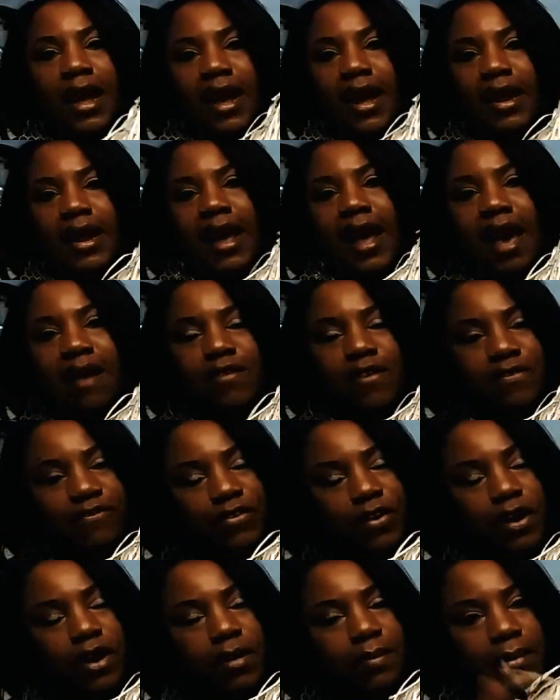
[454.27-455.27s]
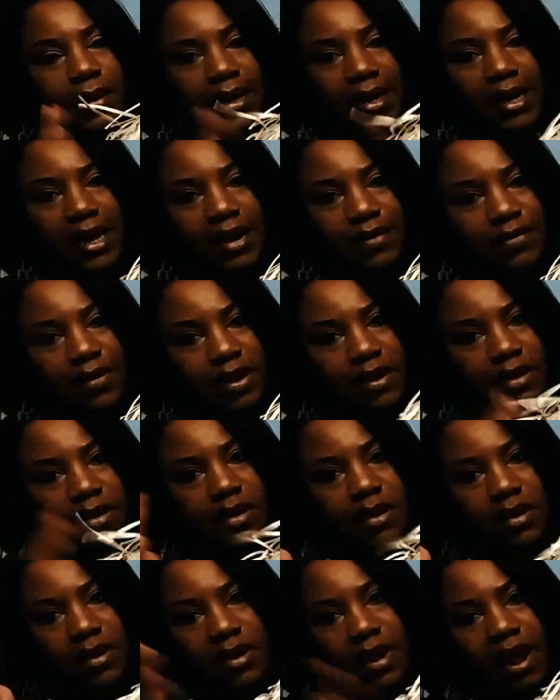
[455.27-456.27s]
and I have a firm belief
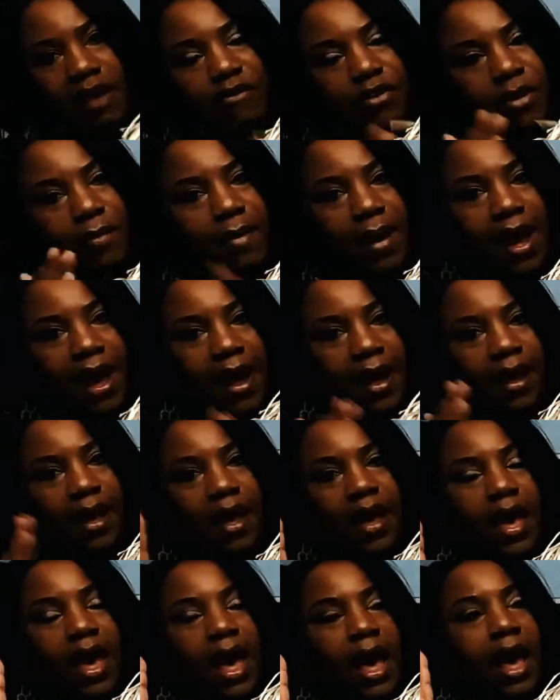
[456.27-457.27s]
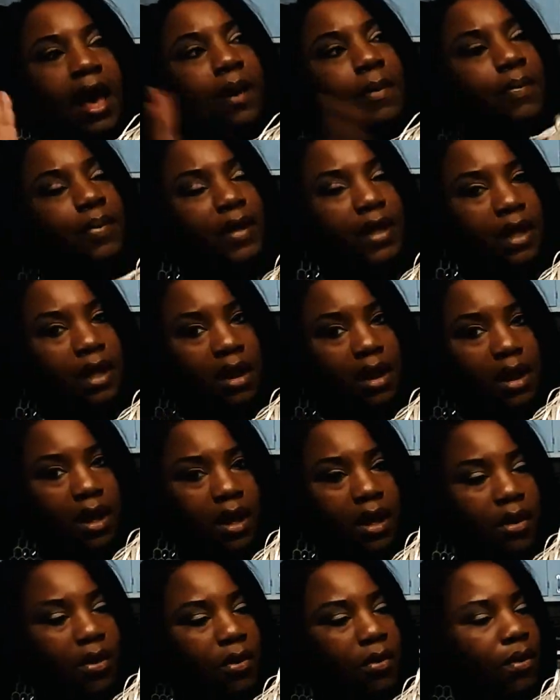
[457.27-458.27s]
in never buy a
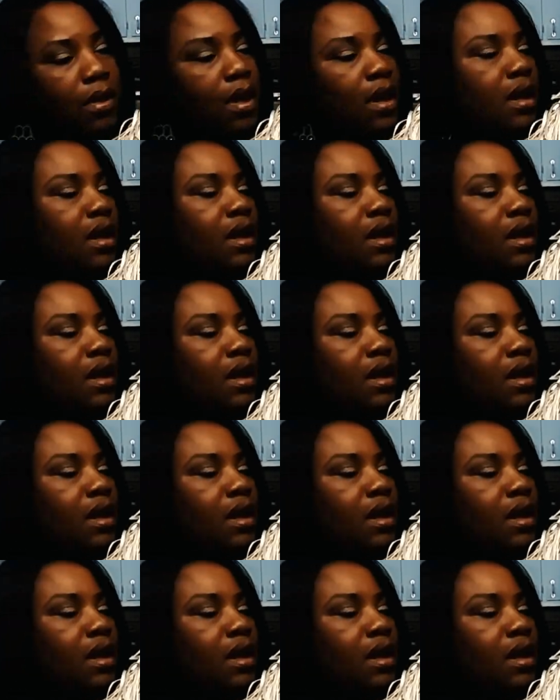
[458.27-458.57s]
pillow